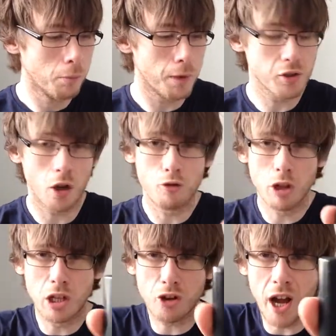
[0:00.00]
But it's got a
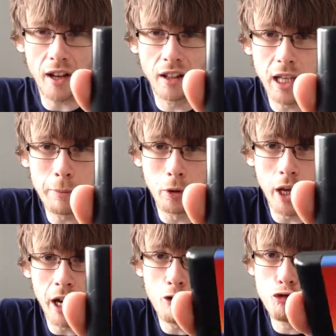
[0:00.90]
really cracking label,
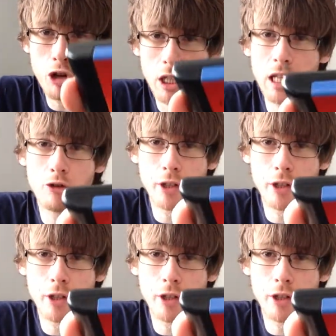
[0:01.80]
and I really,